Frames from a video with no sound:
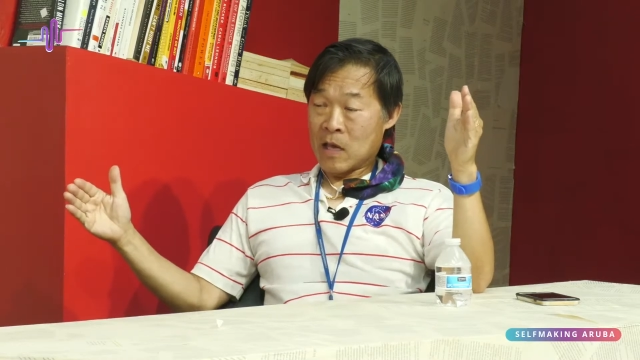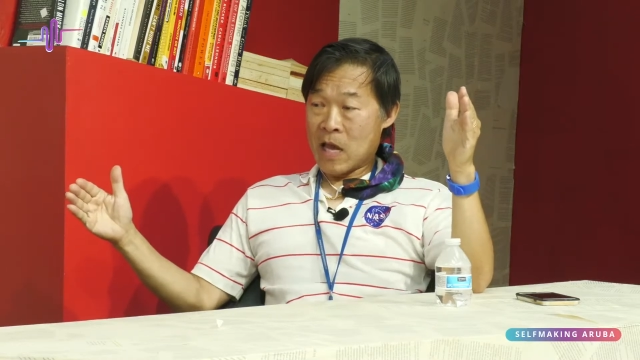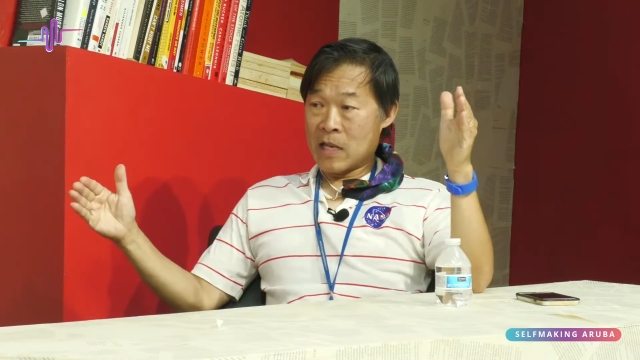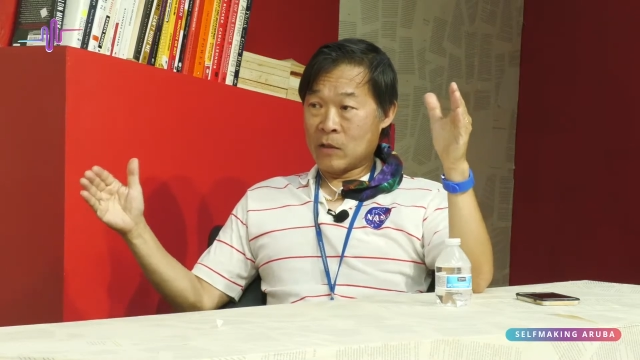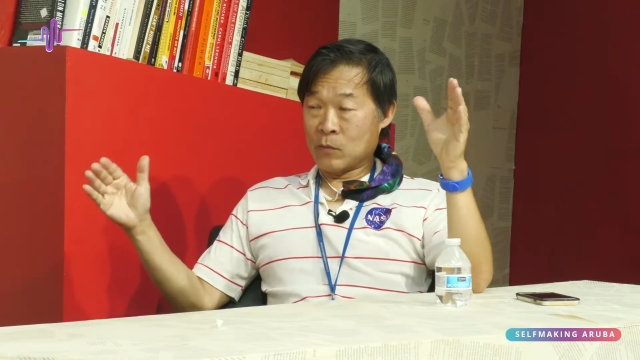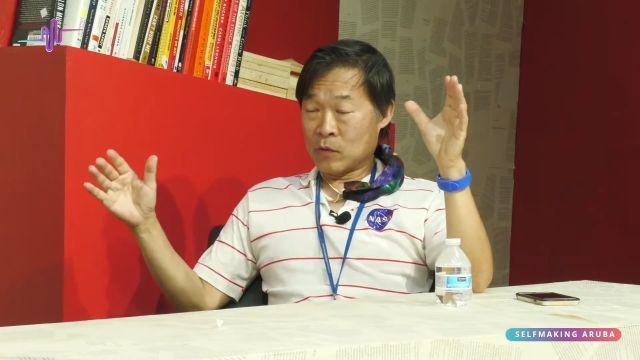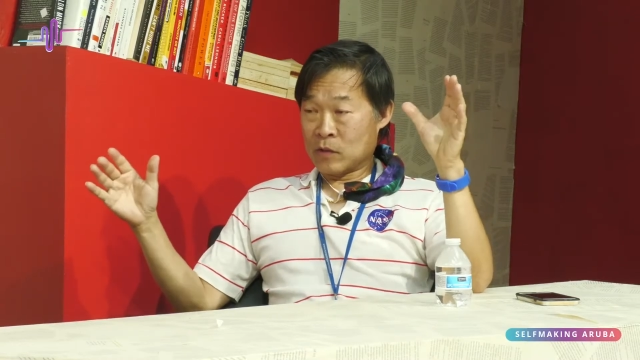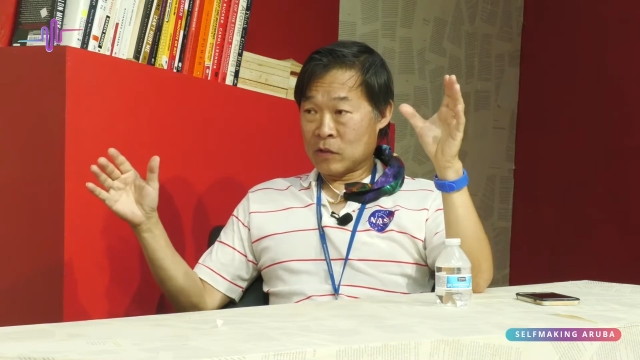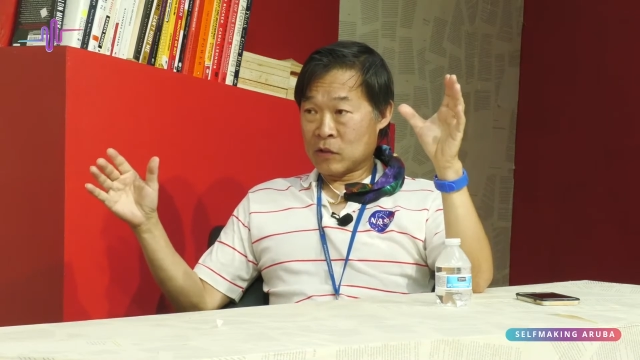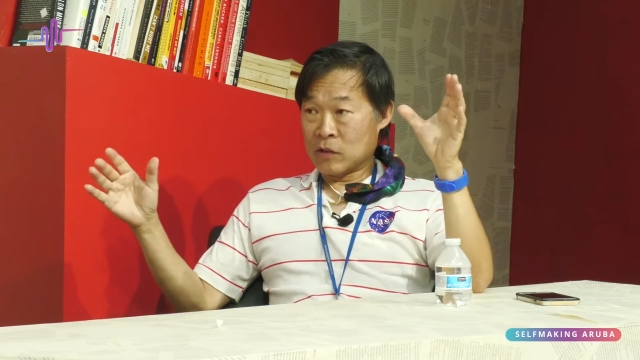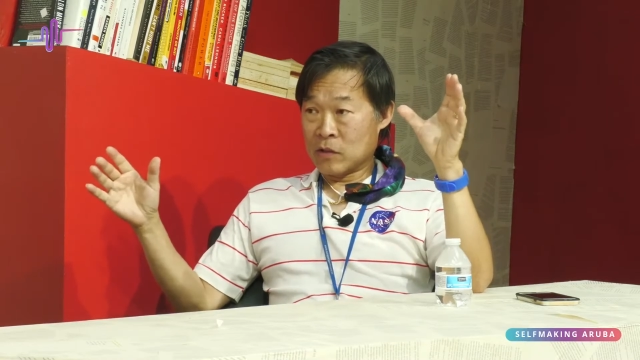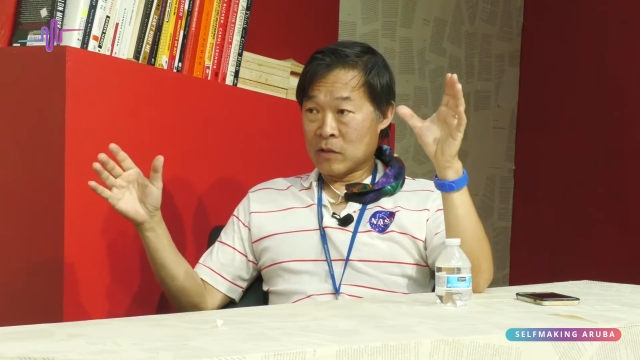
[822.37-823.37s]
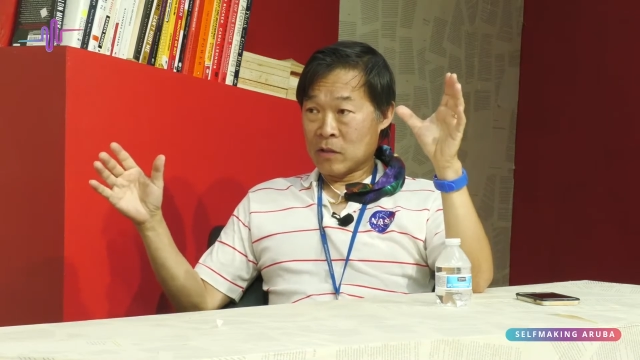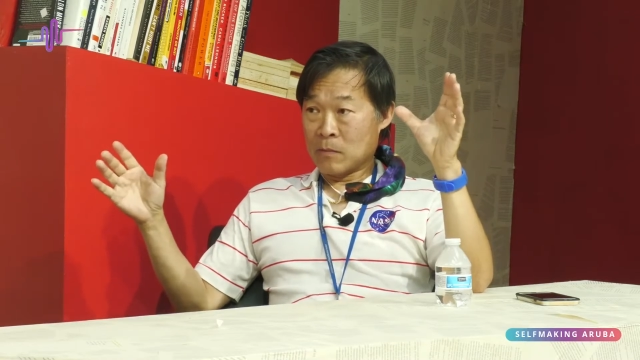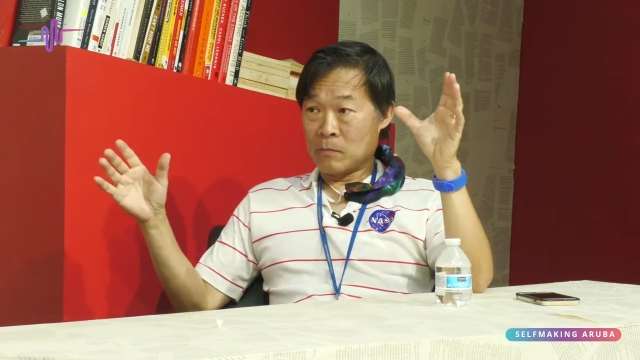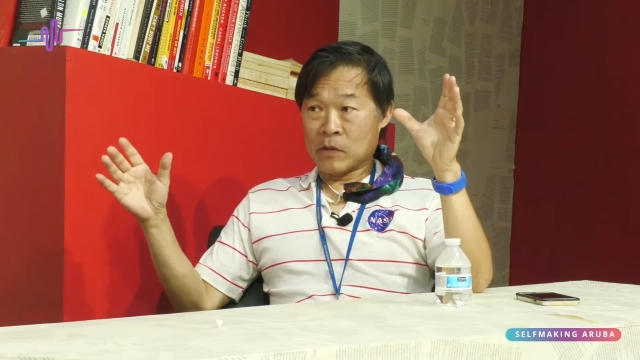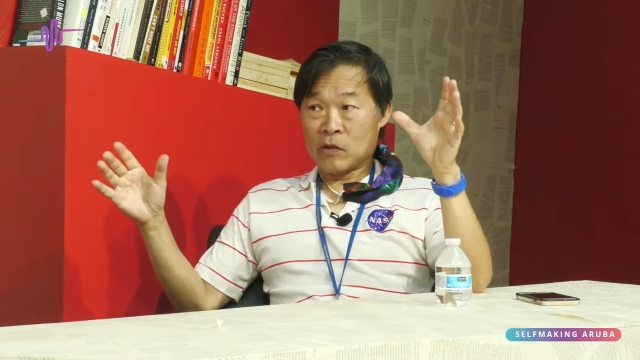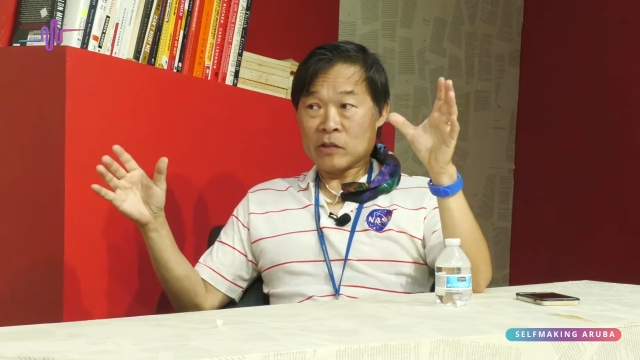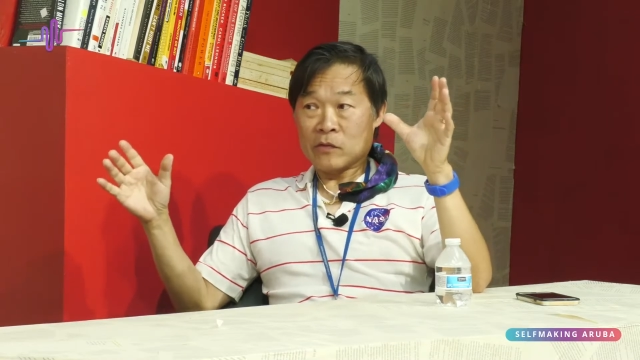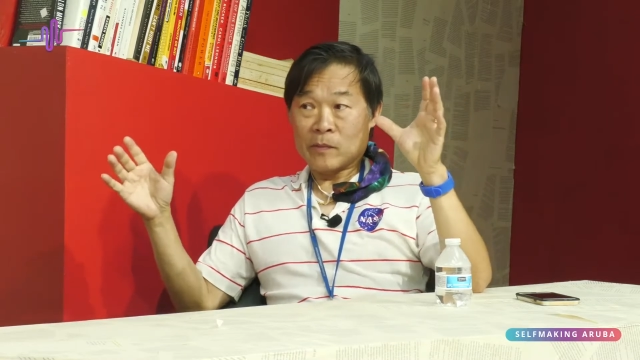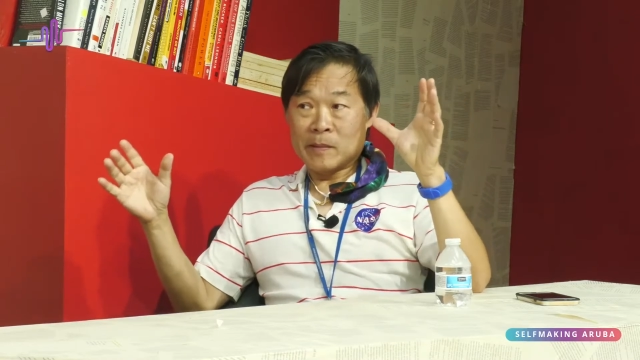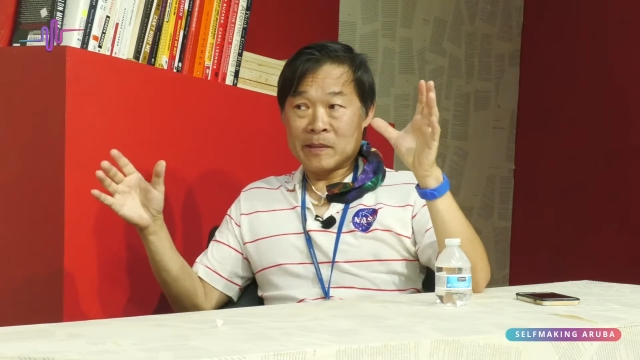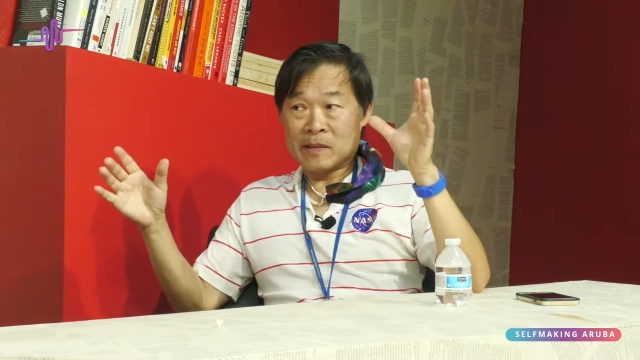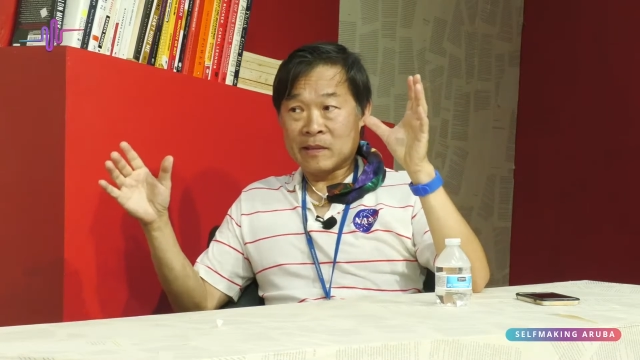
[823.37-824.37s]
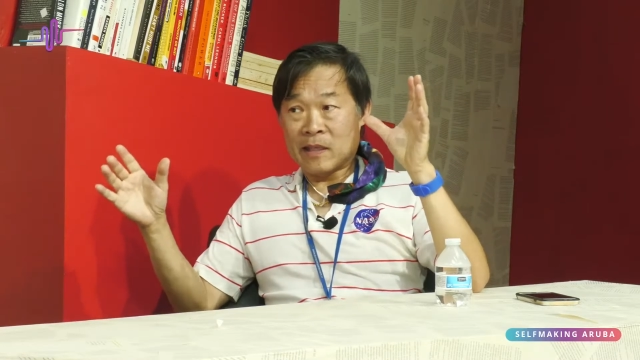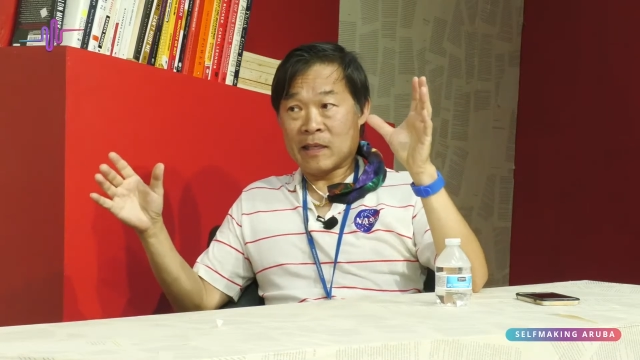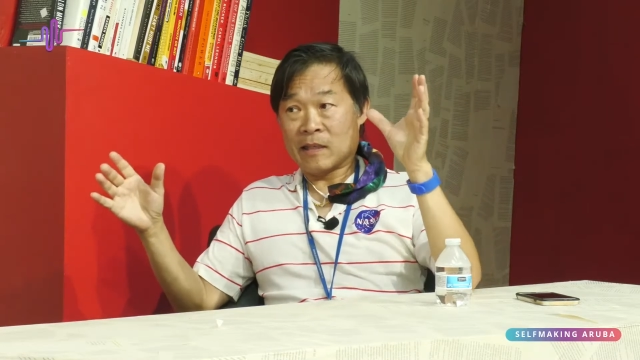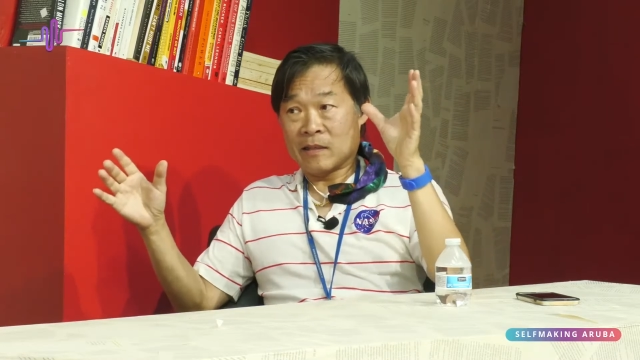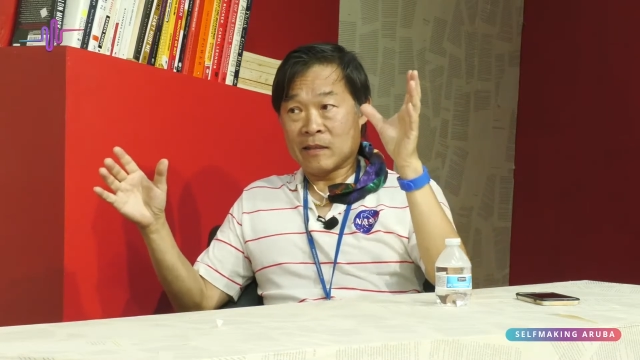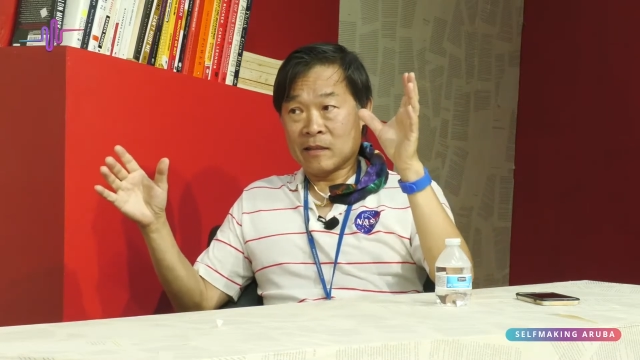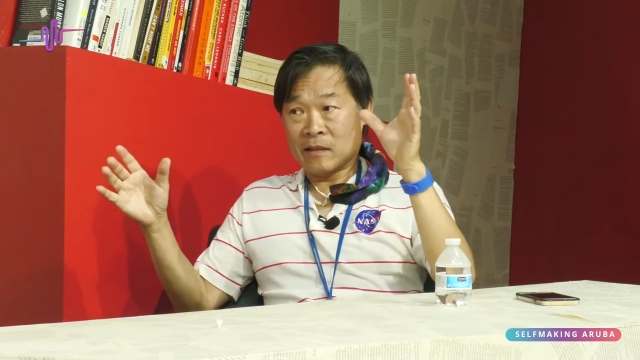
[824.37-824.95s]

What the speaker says: And it was because of a mistake